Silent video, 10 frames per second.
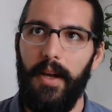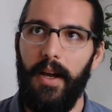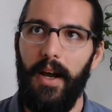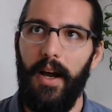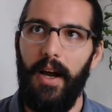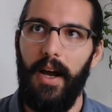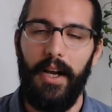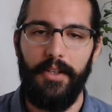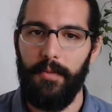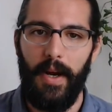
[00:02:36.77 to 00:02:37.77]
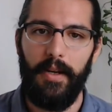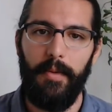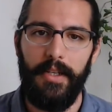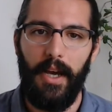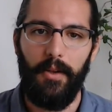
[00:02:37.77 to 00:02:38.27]
I just
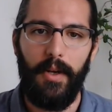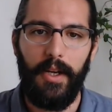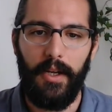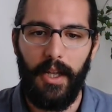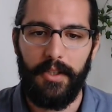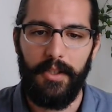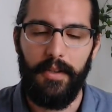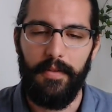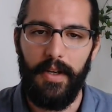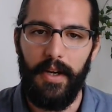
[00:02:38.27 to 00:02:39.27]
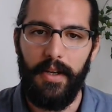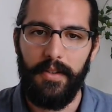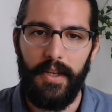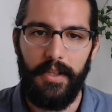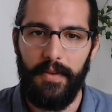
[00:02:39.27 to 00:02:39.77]
randomly downloaded a collection of
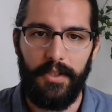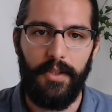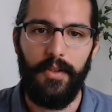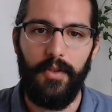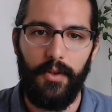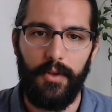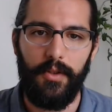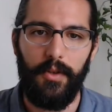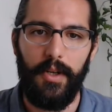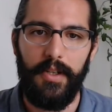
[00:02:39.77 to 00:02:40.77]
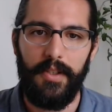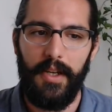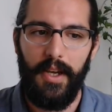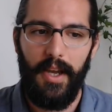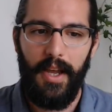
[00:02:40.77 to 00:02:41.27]
science fiction short stories,
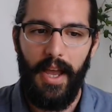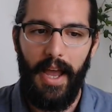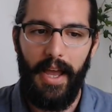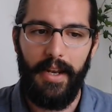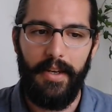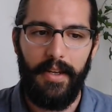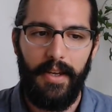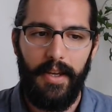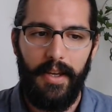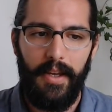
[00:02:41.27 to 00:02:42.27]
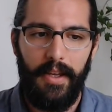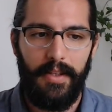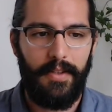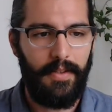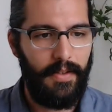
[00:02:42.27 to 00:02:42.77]
and
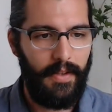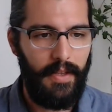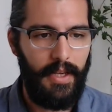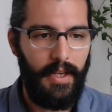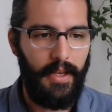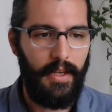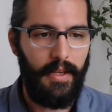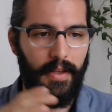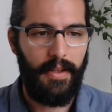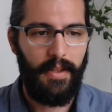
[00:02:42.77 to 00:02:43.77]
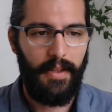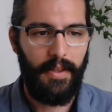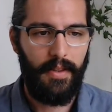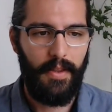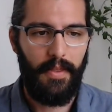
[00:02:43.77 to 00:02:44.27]
the
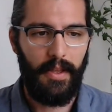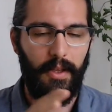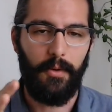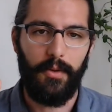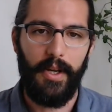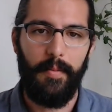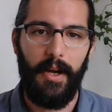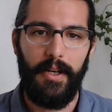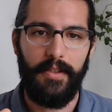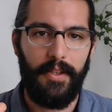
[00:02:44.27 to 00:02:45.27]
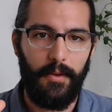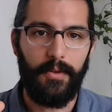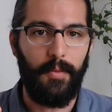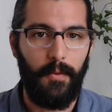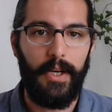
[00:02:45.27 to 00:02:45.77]
the thing that was great about it is that there were
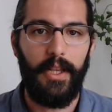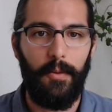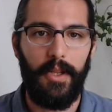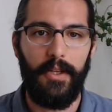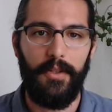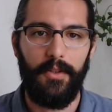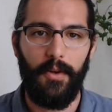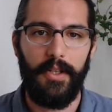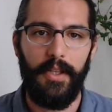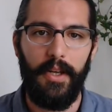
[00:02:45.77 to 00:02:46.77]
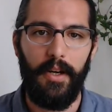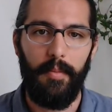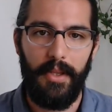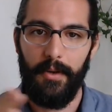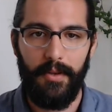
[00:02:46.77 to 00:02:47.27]
some really good stories in there,
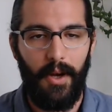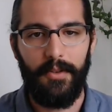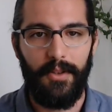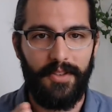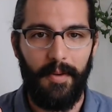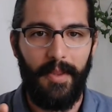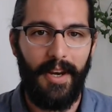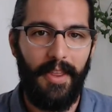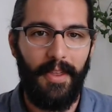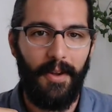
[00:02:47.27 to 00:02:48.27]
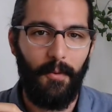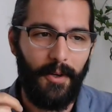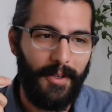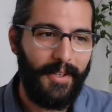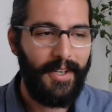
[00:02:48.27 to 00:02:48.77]
but there's also some that I thought
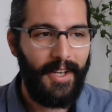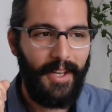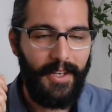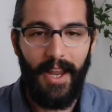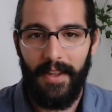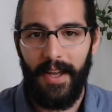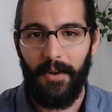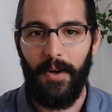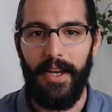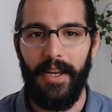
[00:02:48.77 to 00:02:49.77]
were not that great.